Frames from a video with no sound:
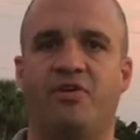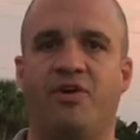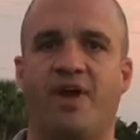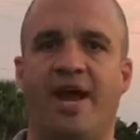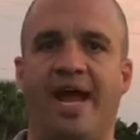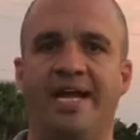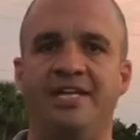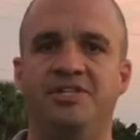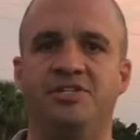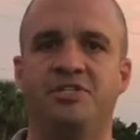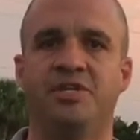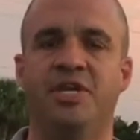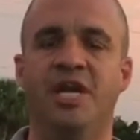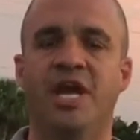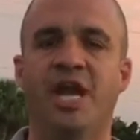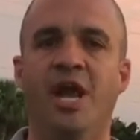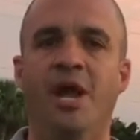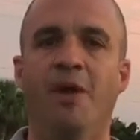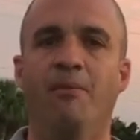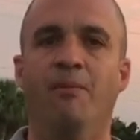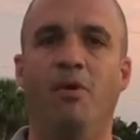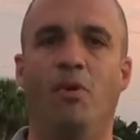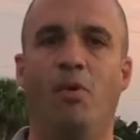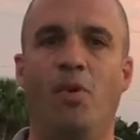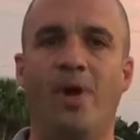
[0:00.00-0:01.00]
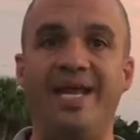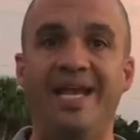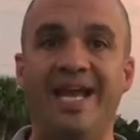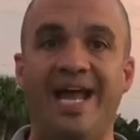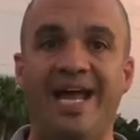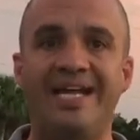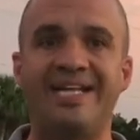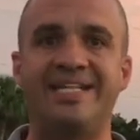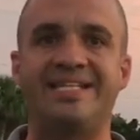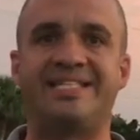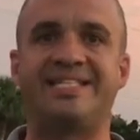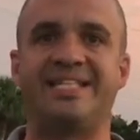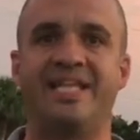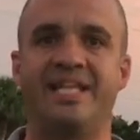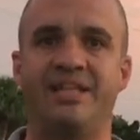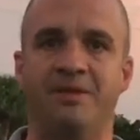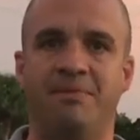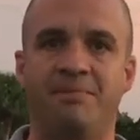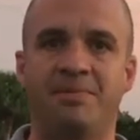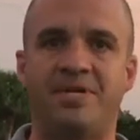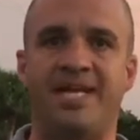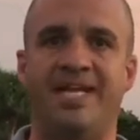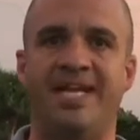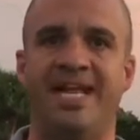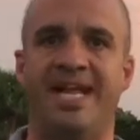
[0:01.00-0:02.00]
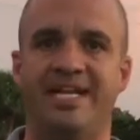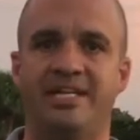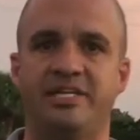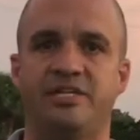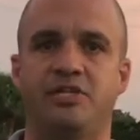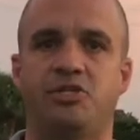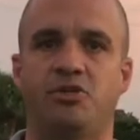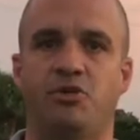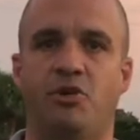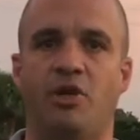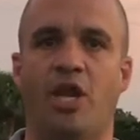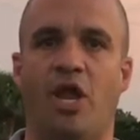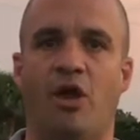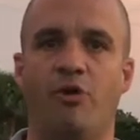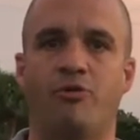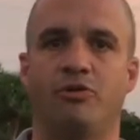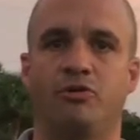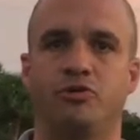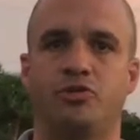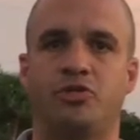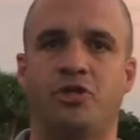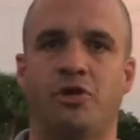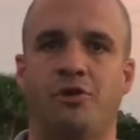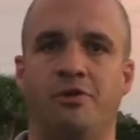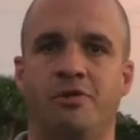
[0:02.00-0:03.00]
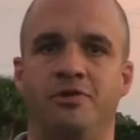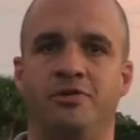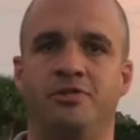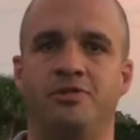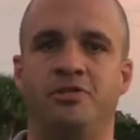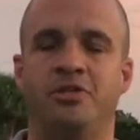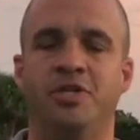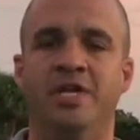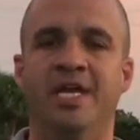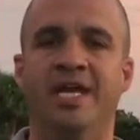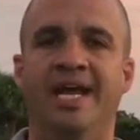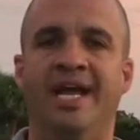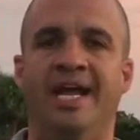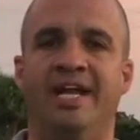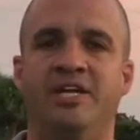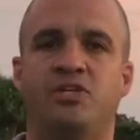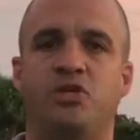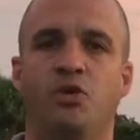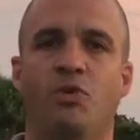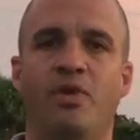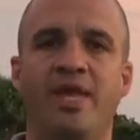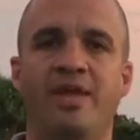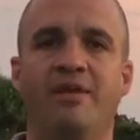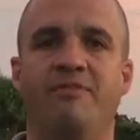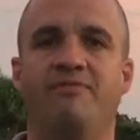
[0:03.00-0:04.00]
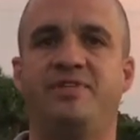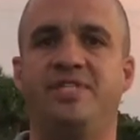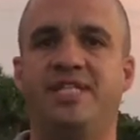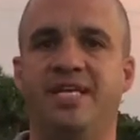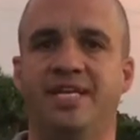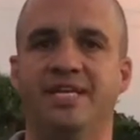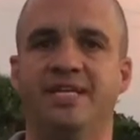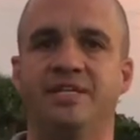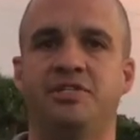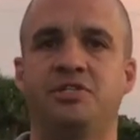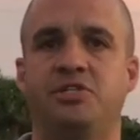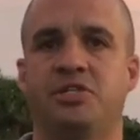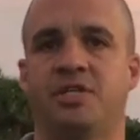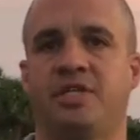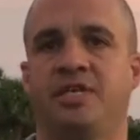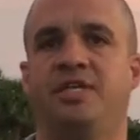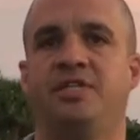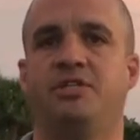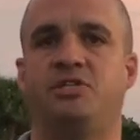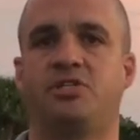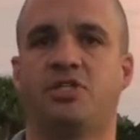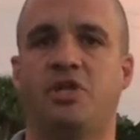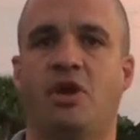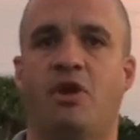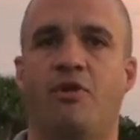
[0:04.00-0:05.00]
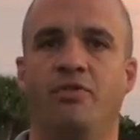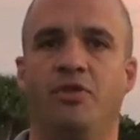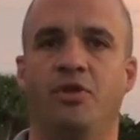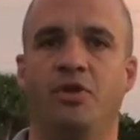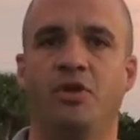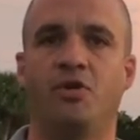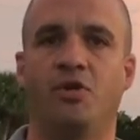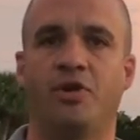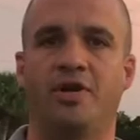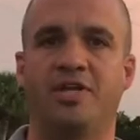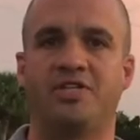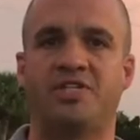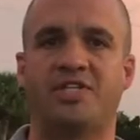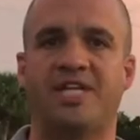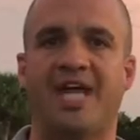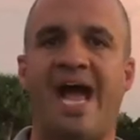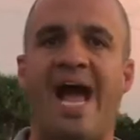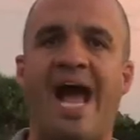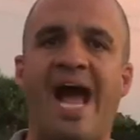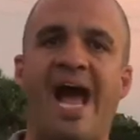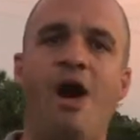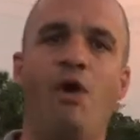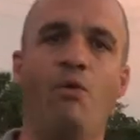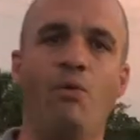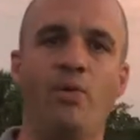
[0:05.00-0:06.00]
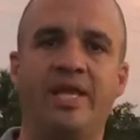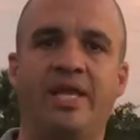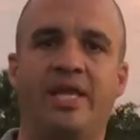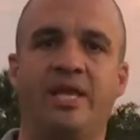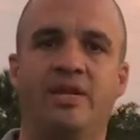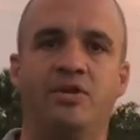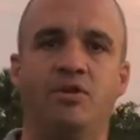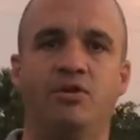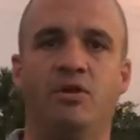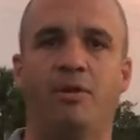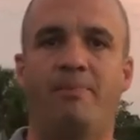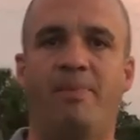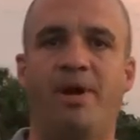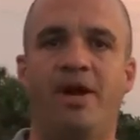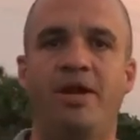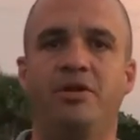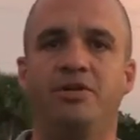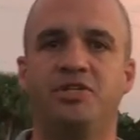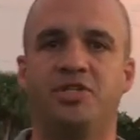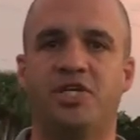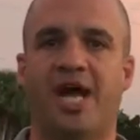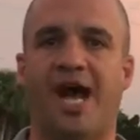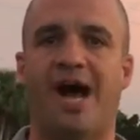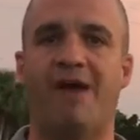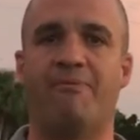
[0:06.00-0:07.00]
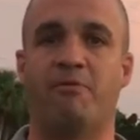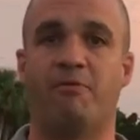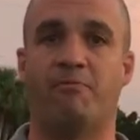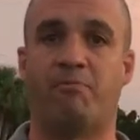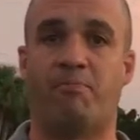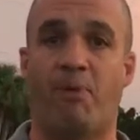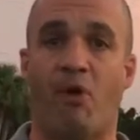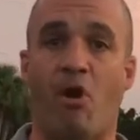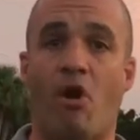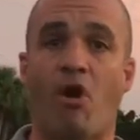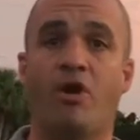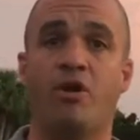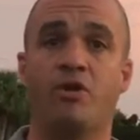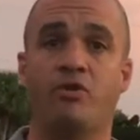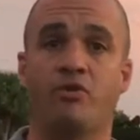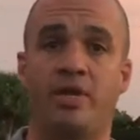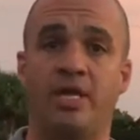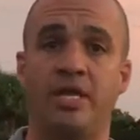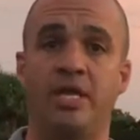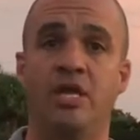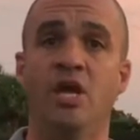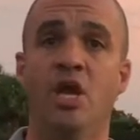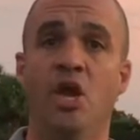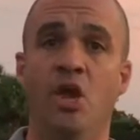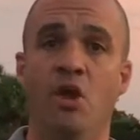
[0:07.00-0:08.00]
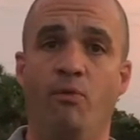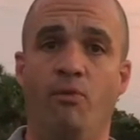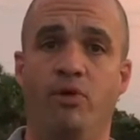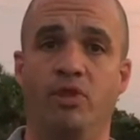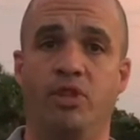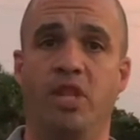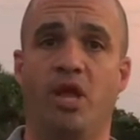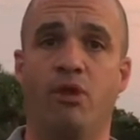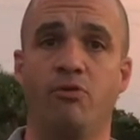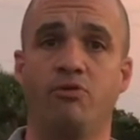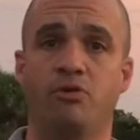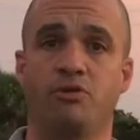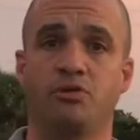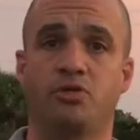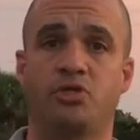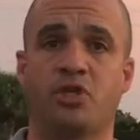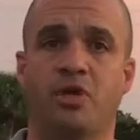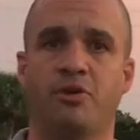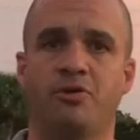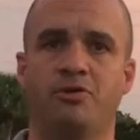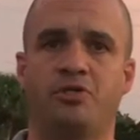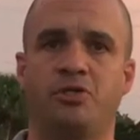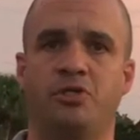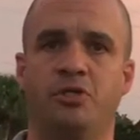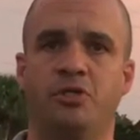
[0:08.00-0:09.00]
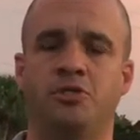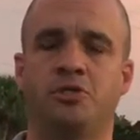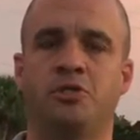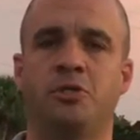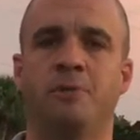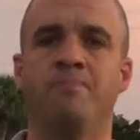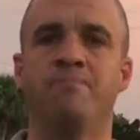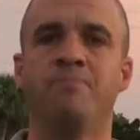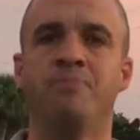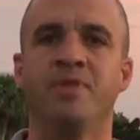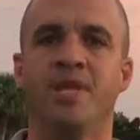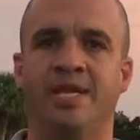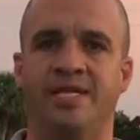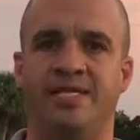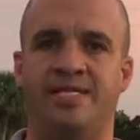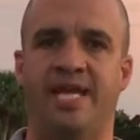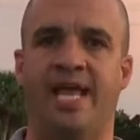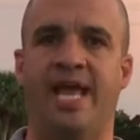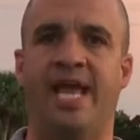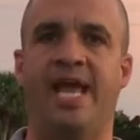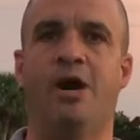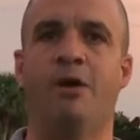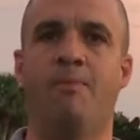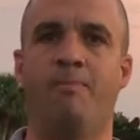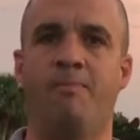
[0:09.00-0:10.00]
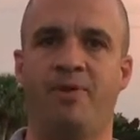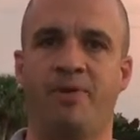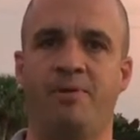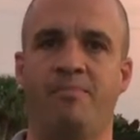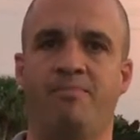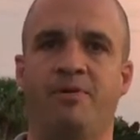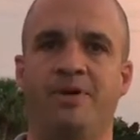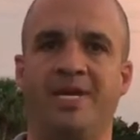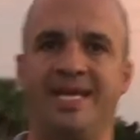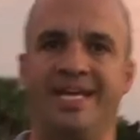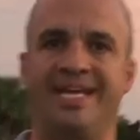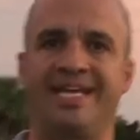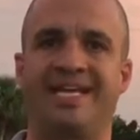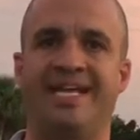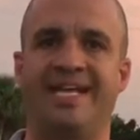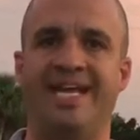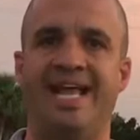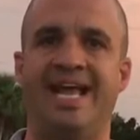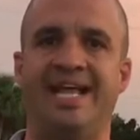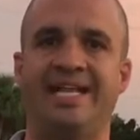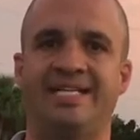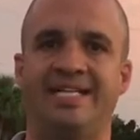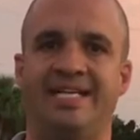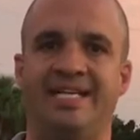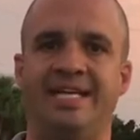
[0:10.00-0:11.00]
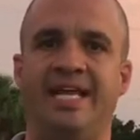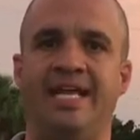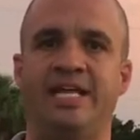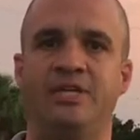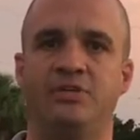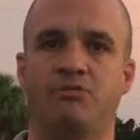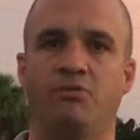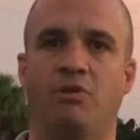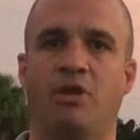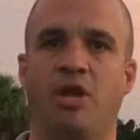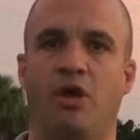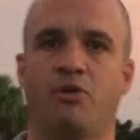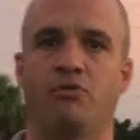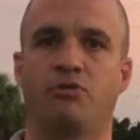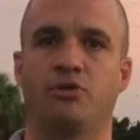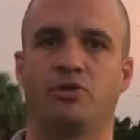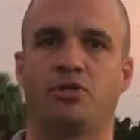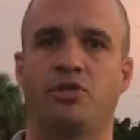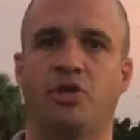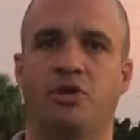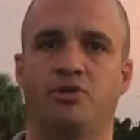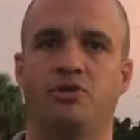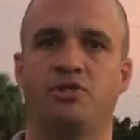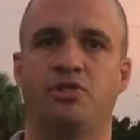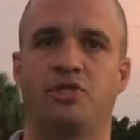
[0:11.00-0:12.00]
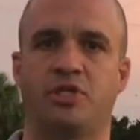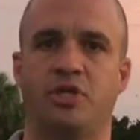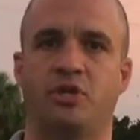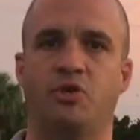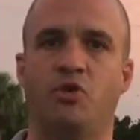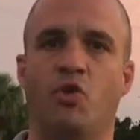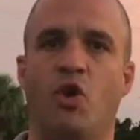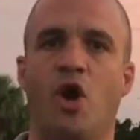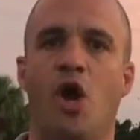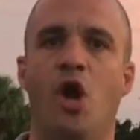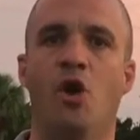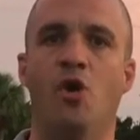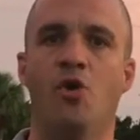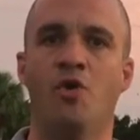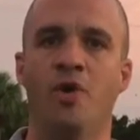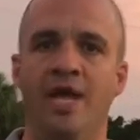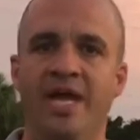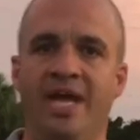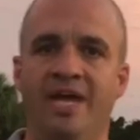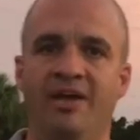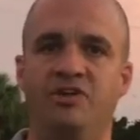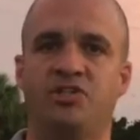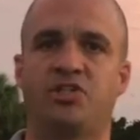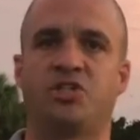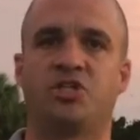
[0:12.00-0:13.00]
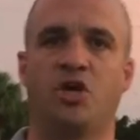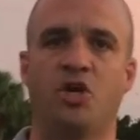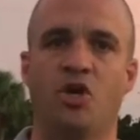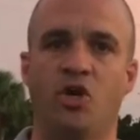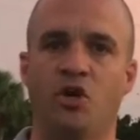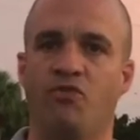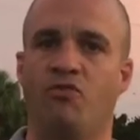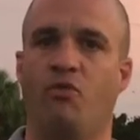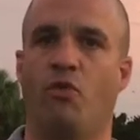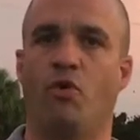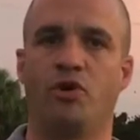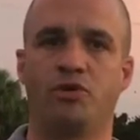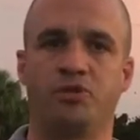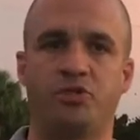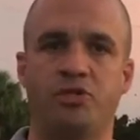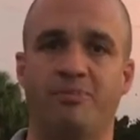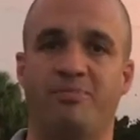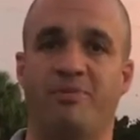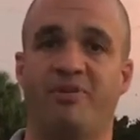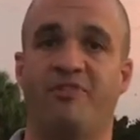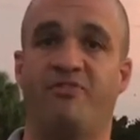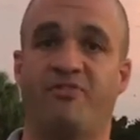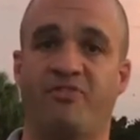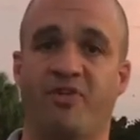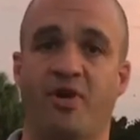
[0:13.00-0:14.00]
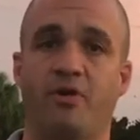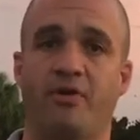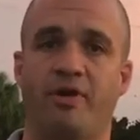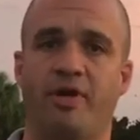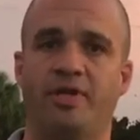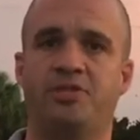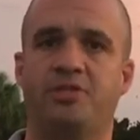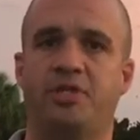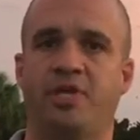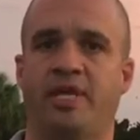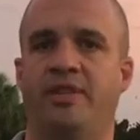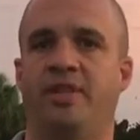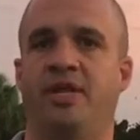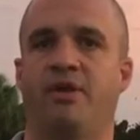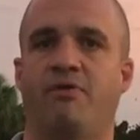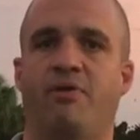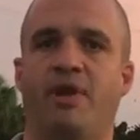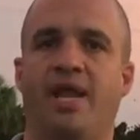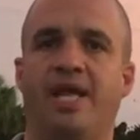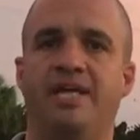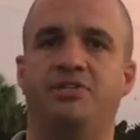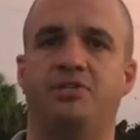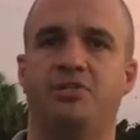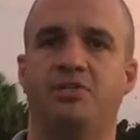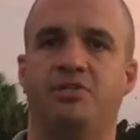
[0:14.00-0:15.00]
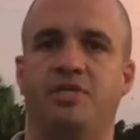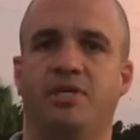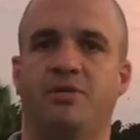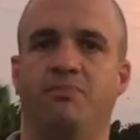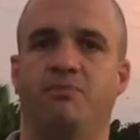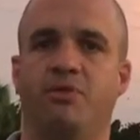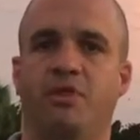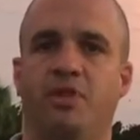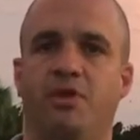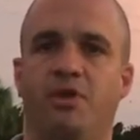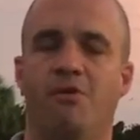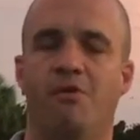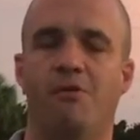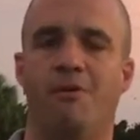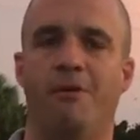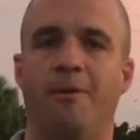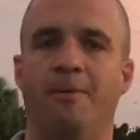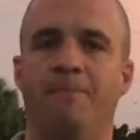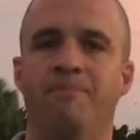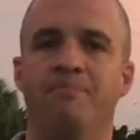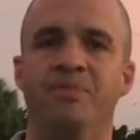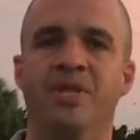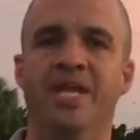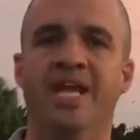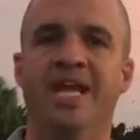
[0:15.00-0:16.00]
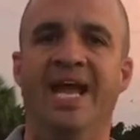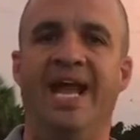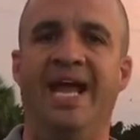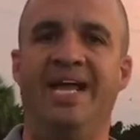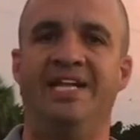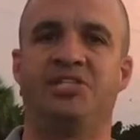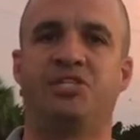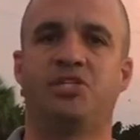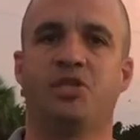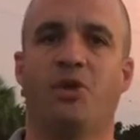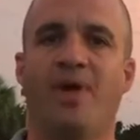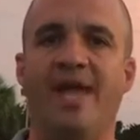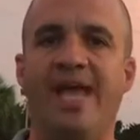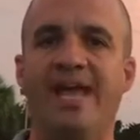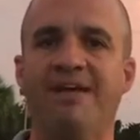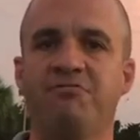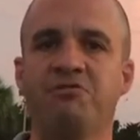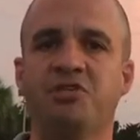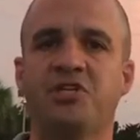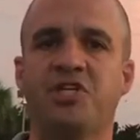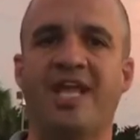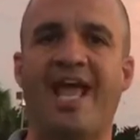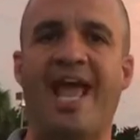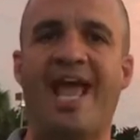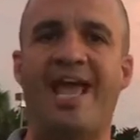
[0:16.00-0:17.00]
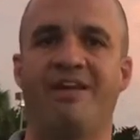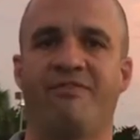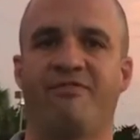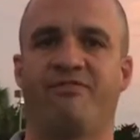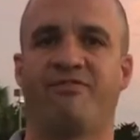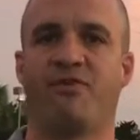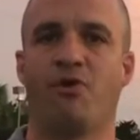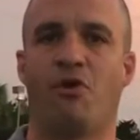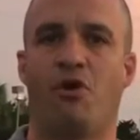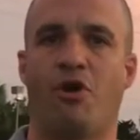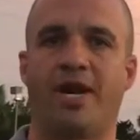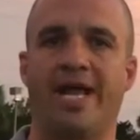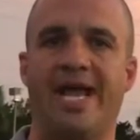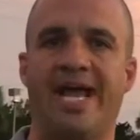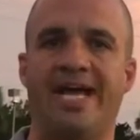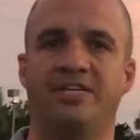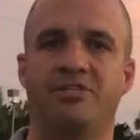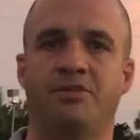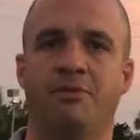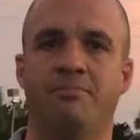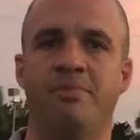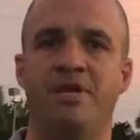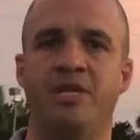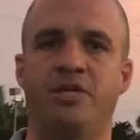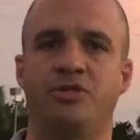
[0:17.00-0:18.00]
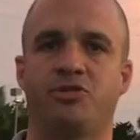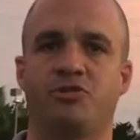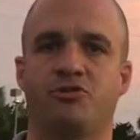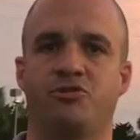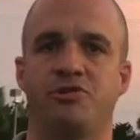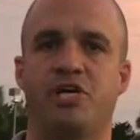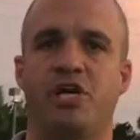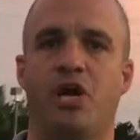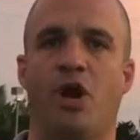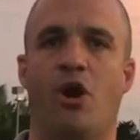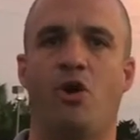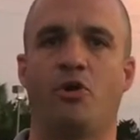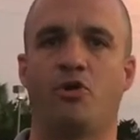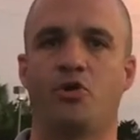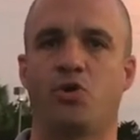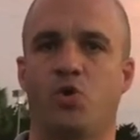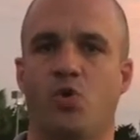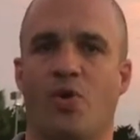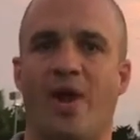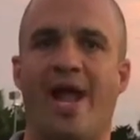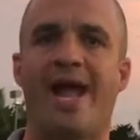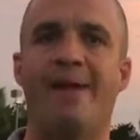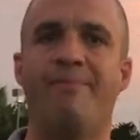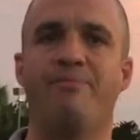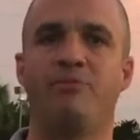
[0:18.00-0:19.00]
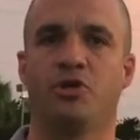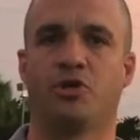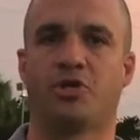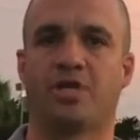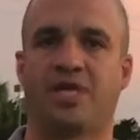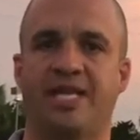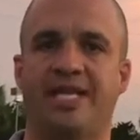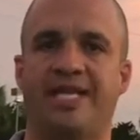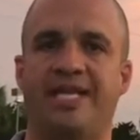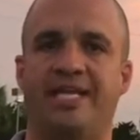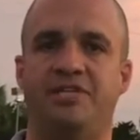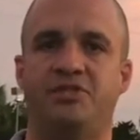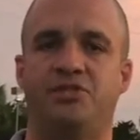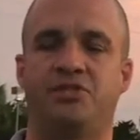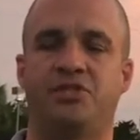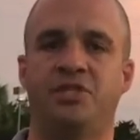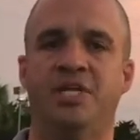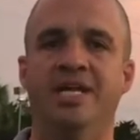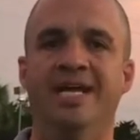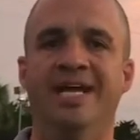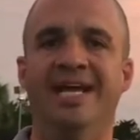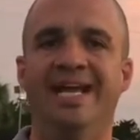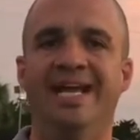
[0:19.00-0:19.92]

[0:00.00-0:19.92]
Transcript: Christ, but we'd like to see them connected to a local church. And so we have diligently sought the Lord as to how we can do a better job of partnering with local churches to help people get connected into a local church to grow, serve, worship, and flourish in their relationship with the Lord. And so FCA in Florida has a ministry called Grab Your Cleats.